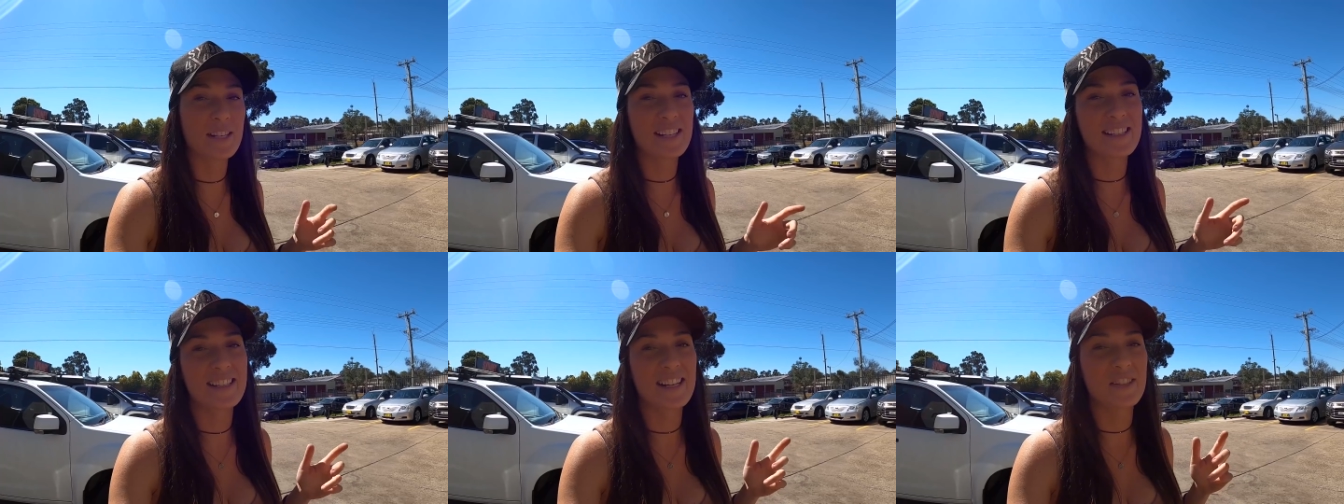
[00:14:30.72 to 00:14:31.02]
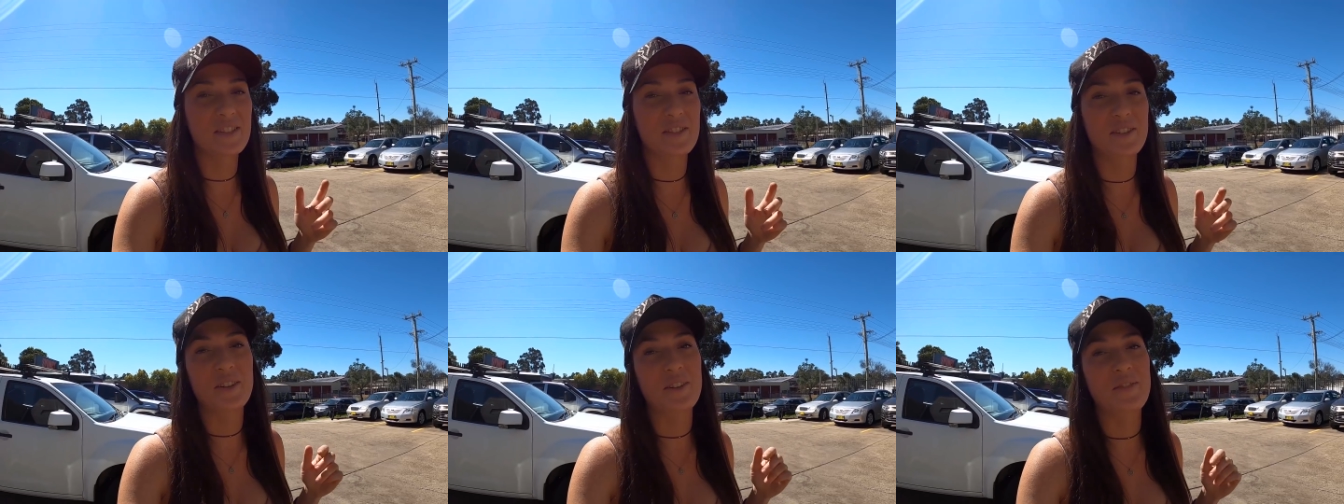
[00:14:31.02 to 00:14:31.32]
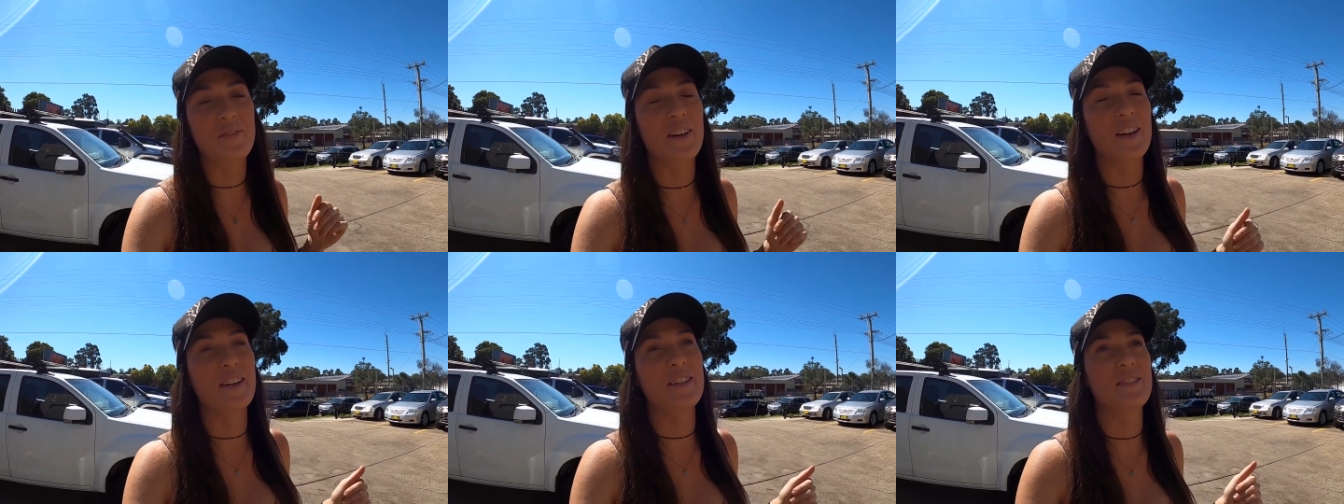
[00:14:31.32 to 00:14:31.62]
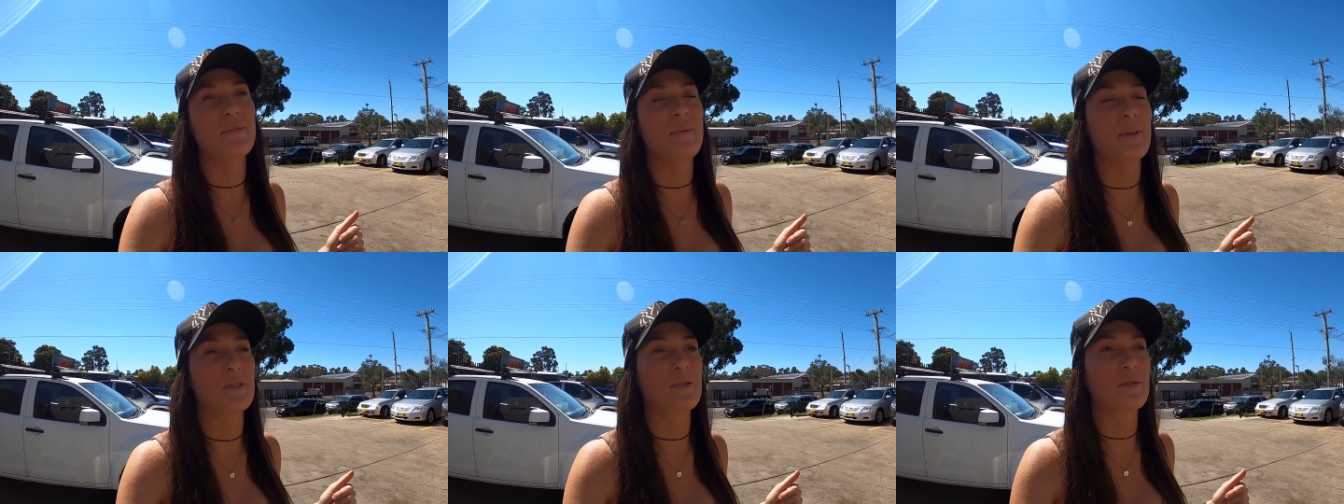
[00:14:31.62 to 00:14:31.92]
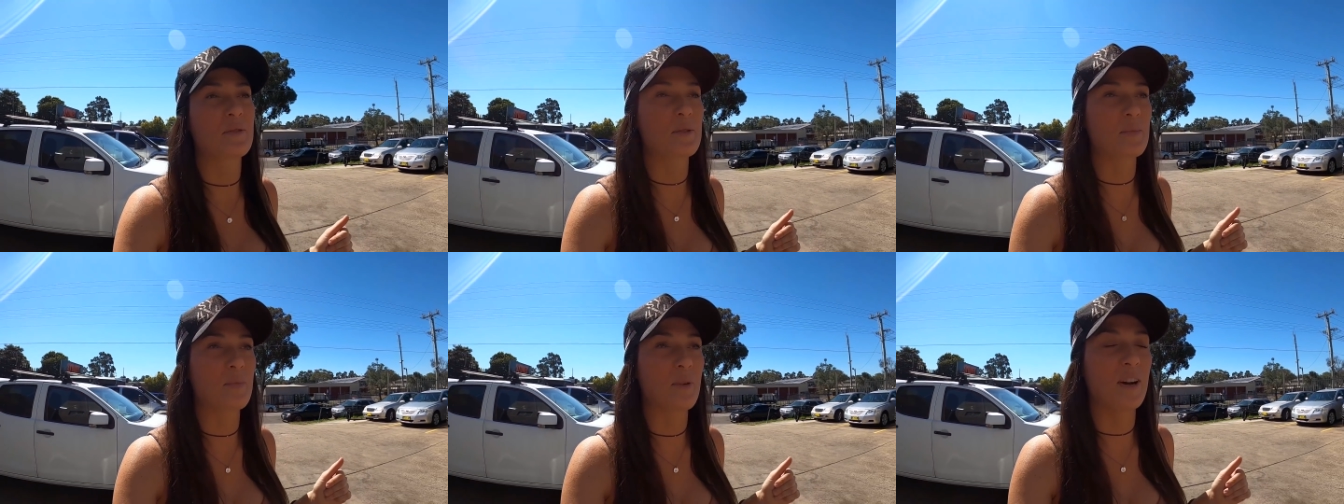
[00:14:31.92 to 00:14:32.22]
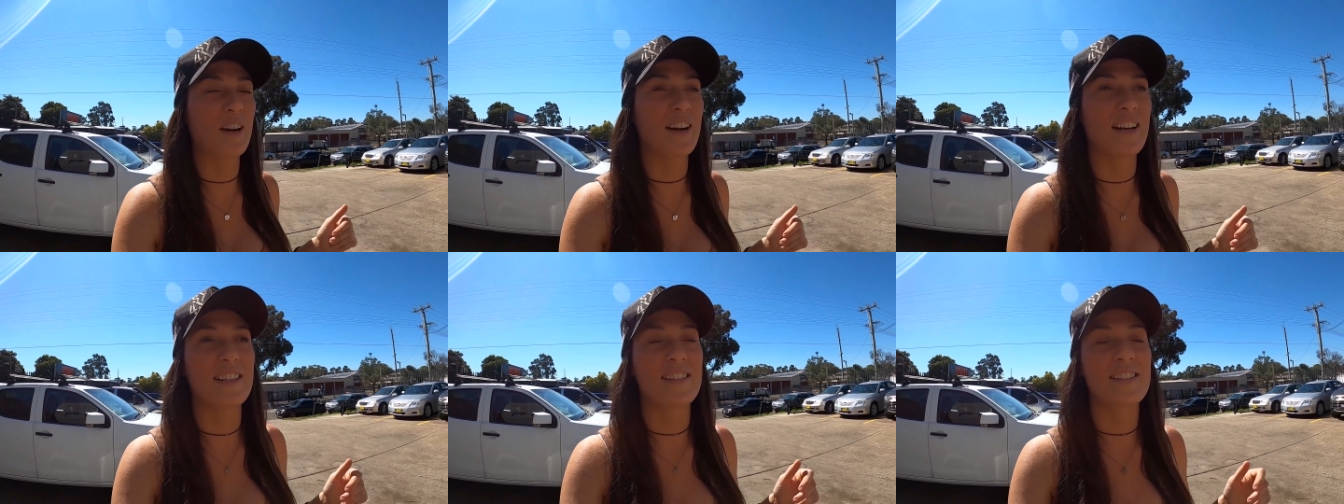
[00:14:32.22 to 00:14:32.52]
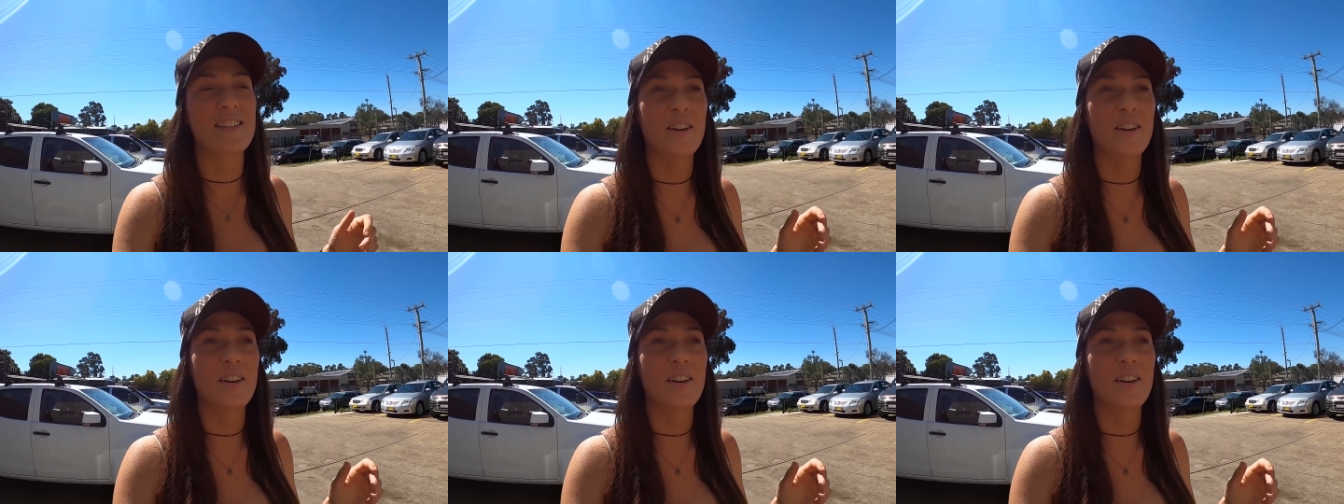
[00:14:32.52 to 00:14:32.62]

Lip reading: said he's actually got a very special surprise.